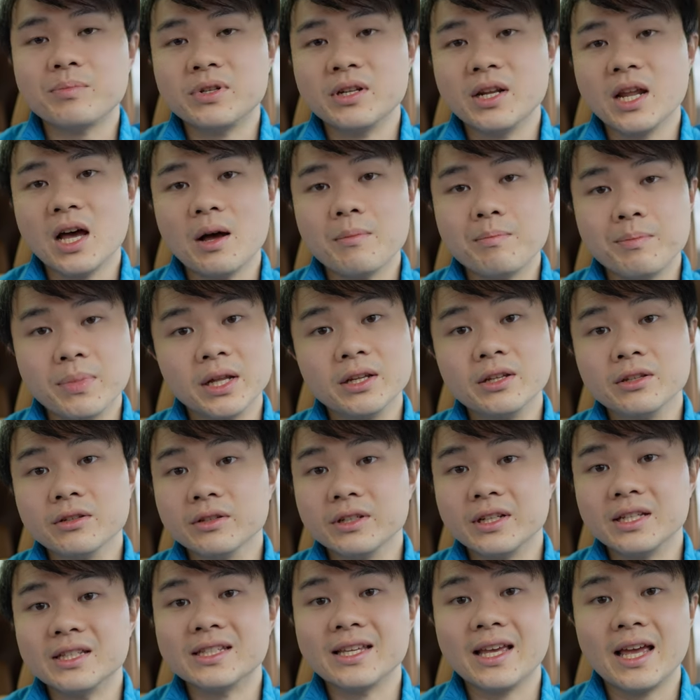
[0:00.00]
not
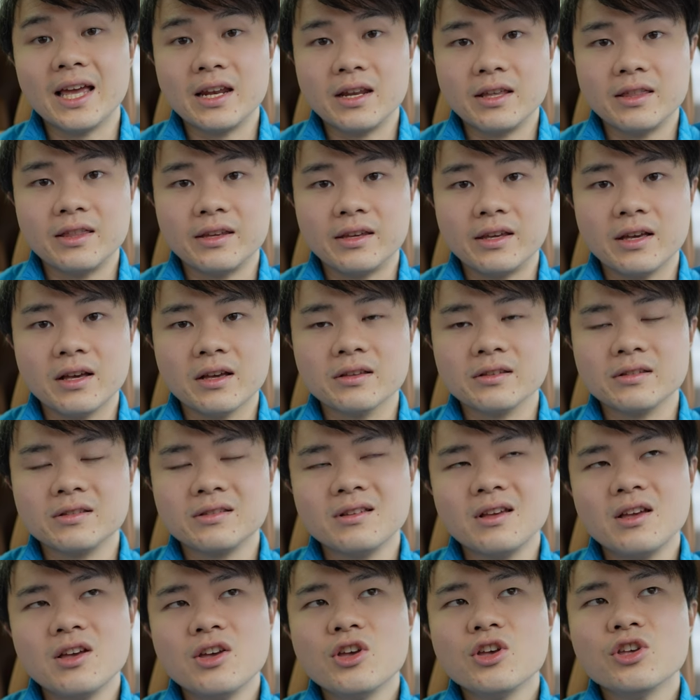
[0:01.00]
bundled into anything else.